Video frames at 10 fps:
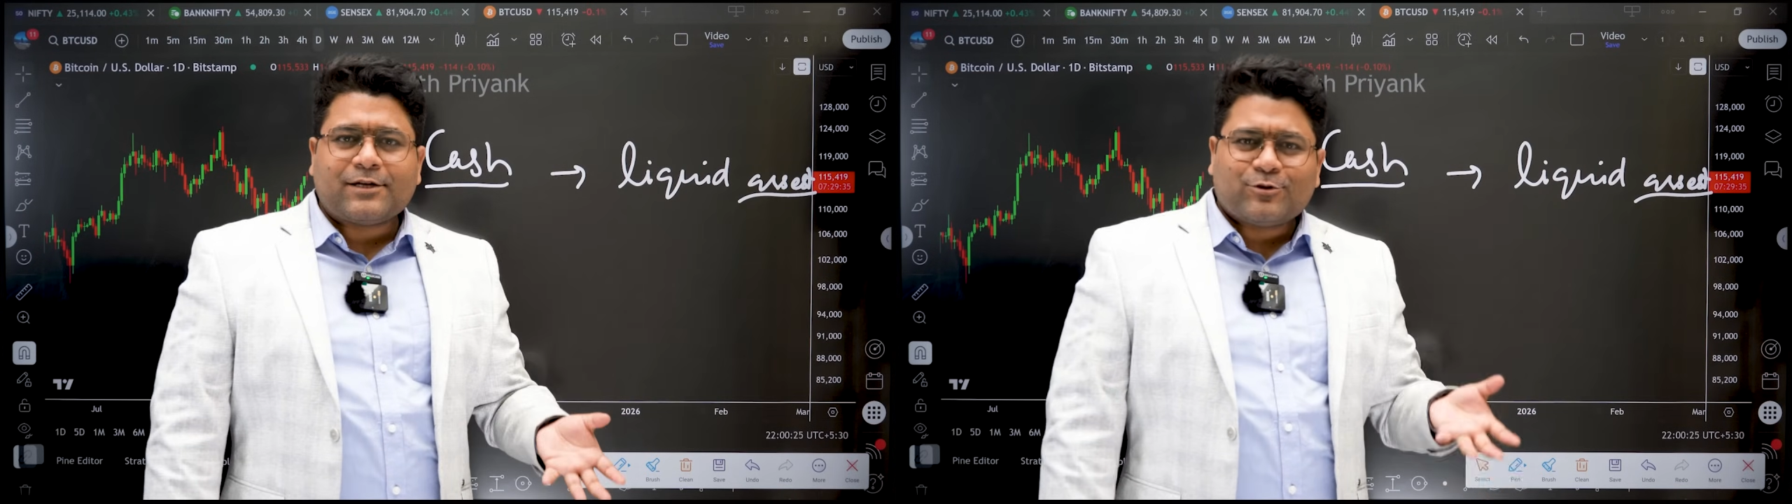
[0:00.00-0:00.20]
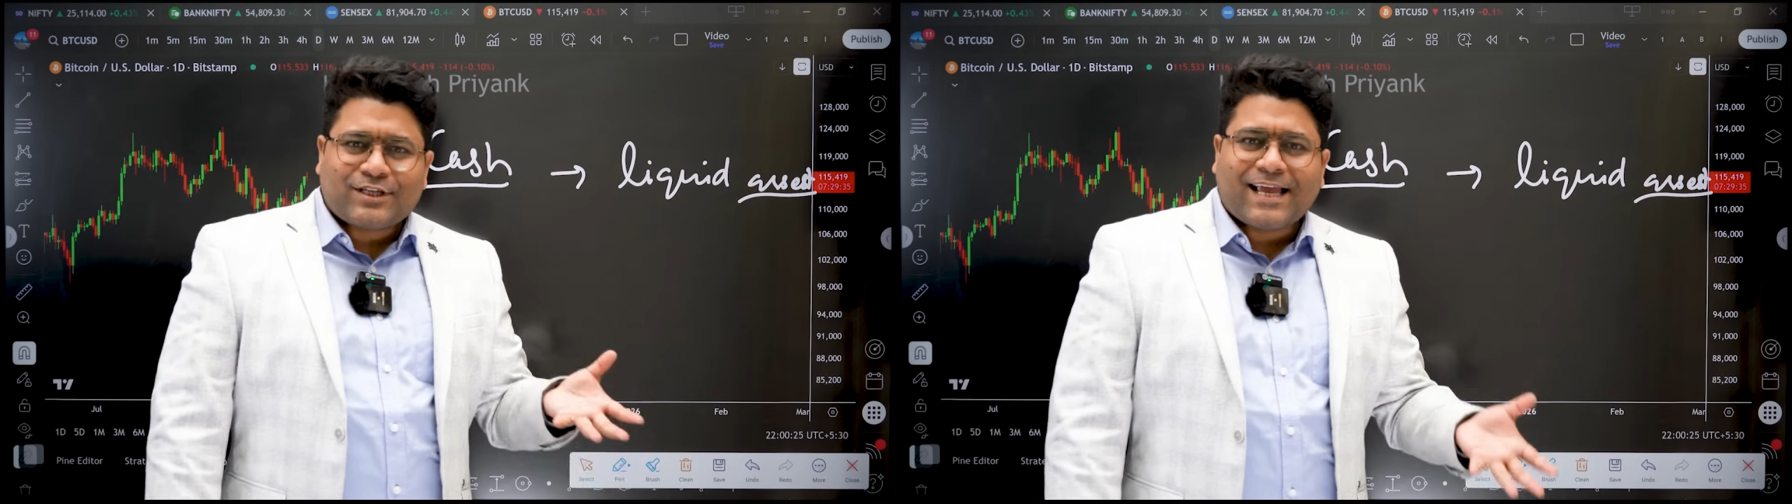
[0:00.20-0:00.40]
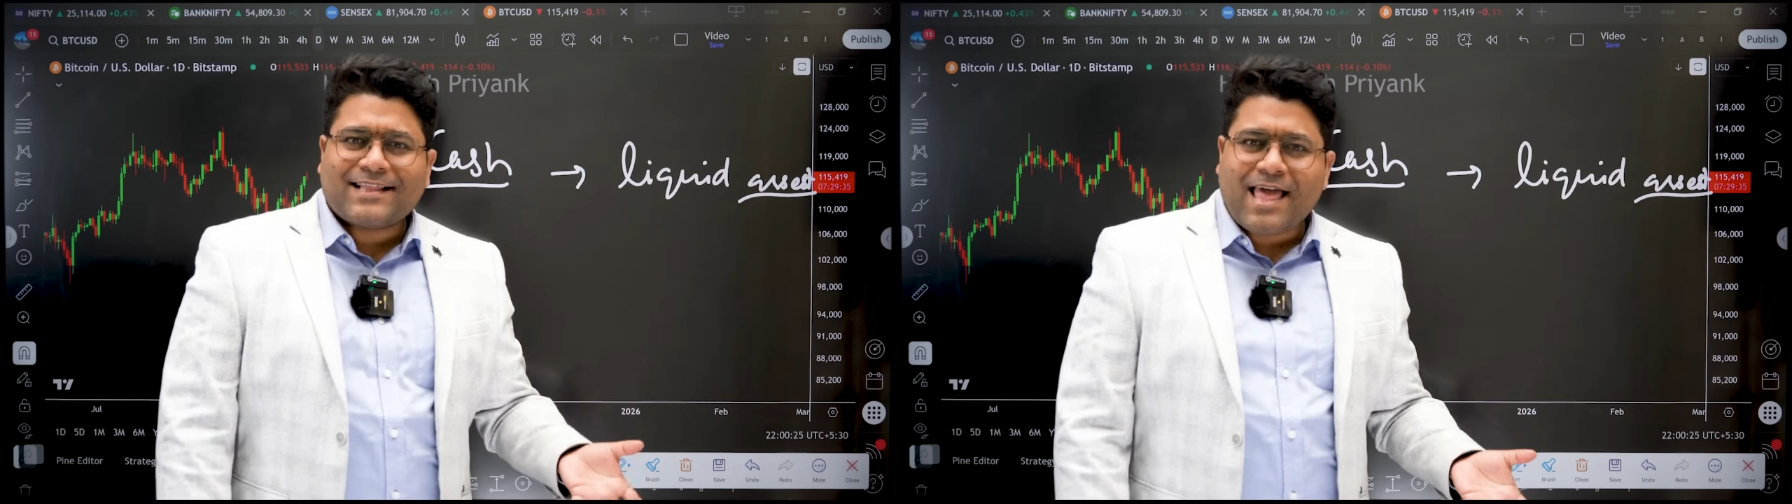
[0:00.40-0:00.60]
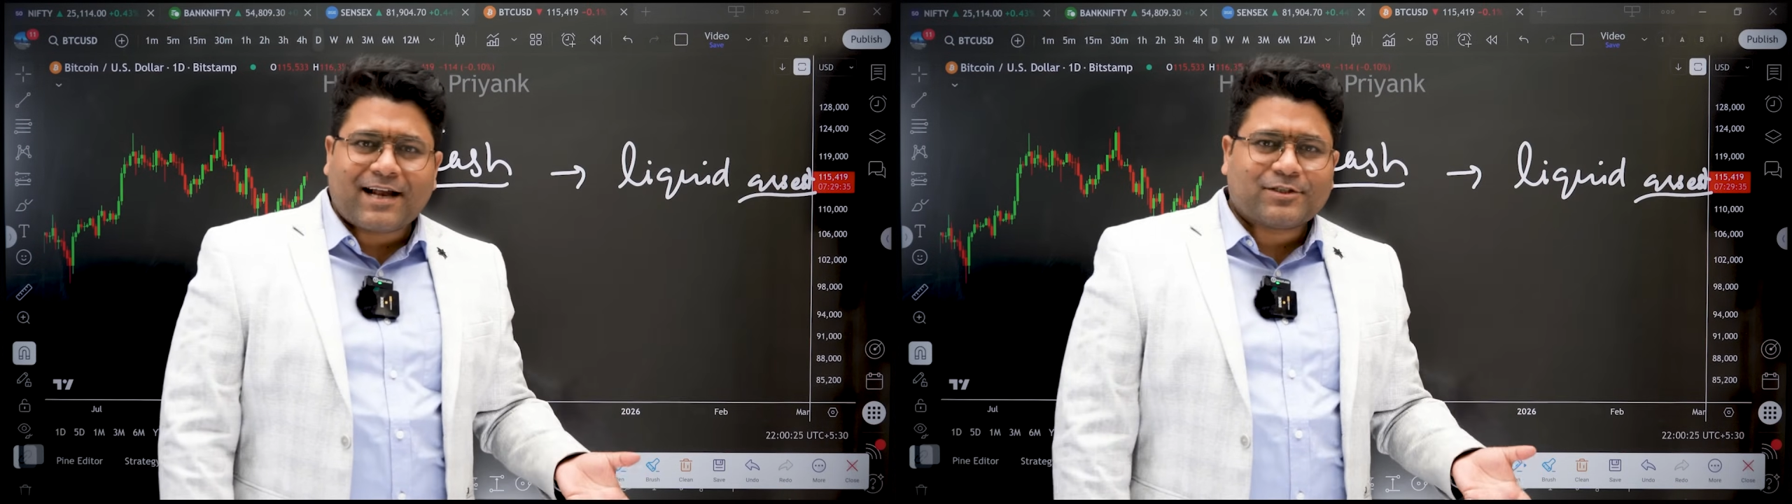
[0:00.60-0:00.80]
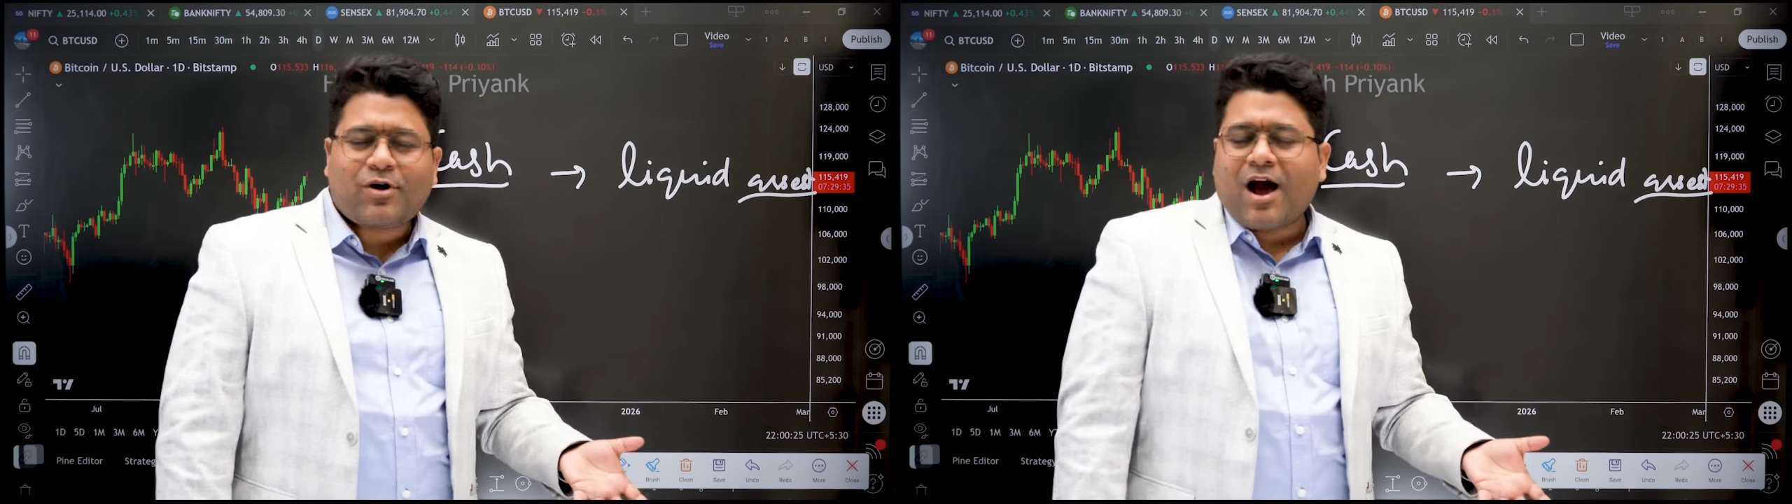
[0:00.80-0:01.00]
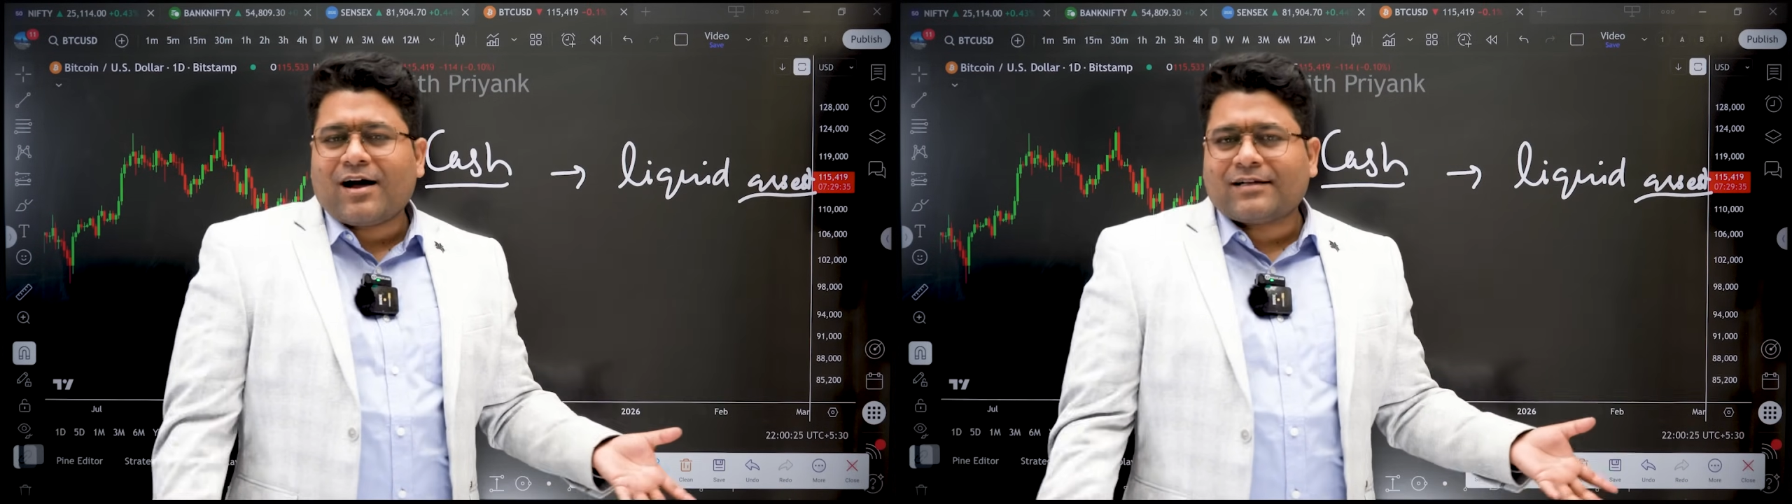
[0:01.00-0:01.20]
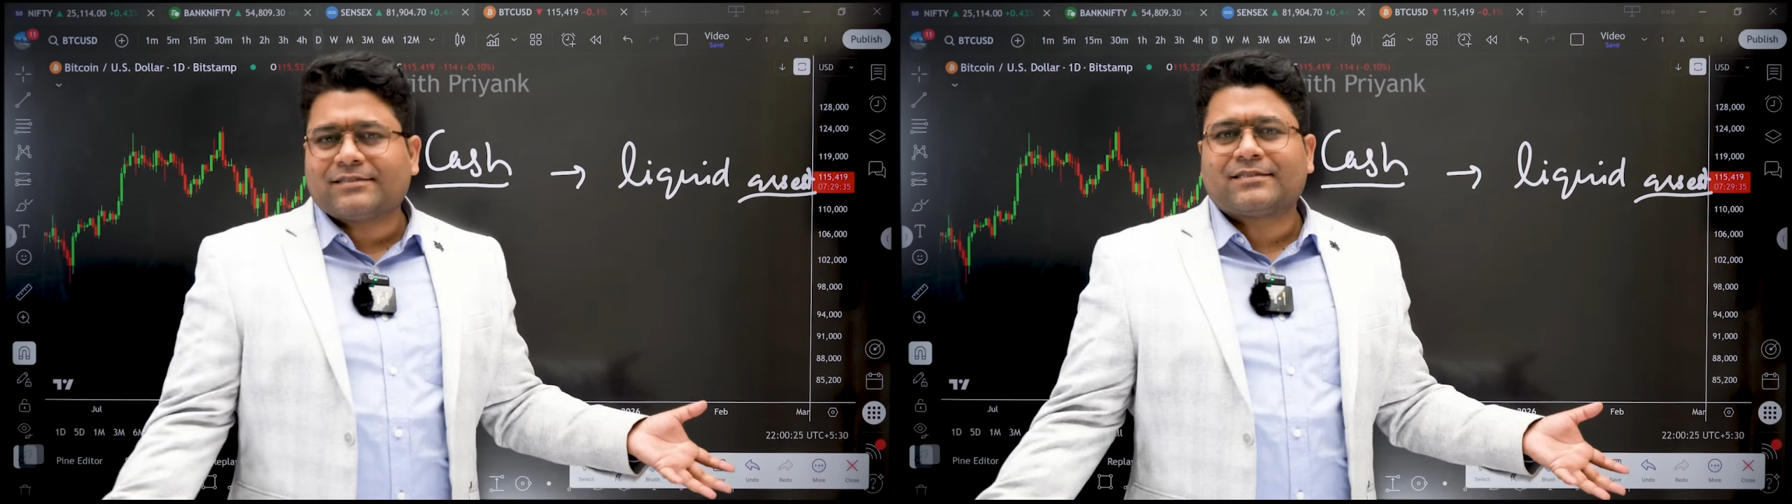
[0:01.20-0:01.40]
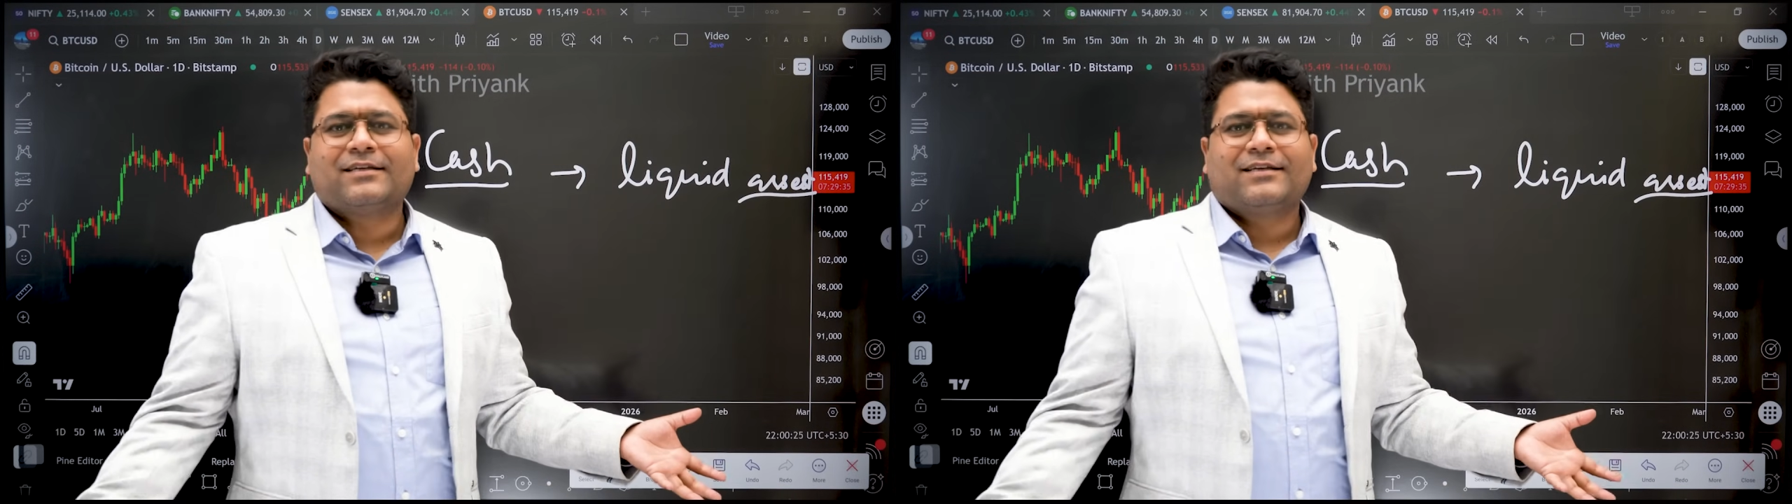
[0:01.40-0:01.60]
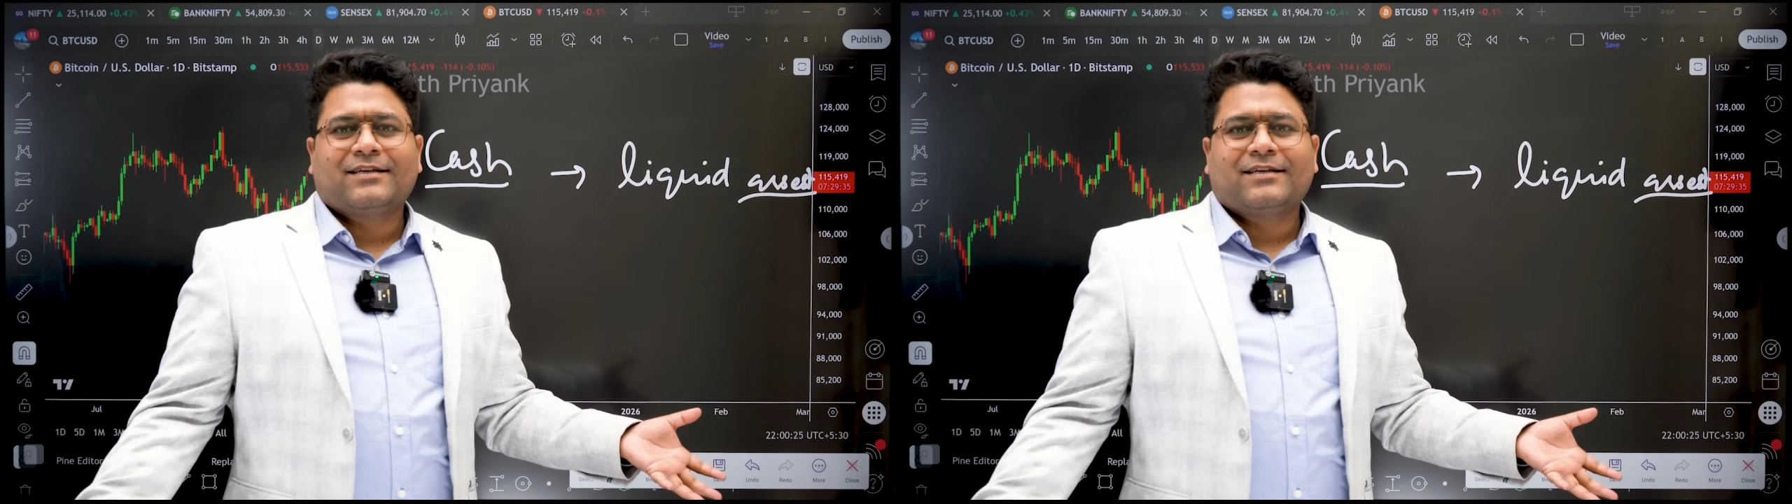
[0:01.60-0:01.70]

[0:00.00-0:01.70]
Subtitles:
Can you say that? You can't.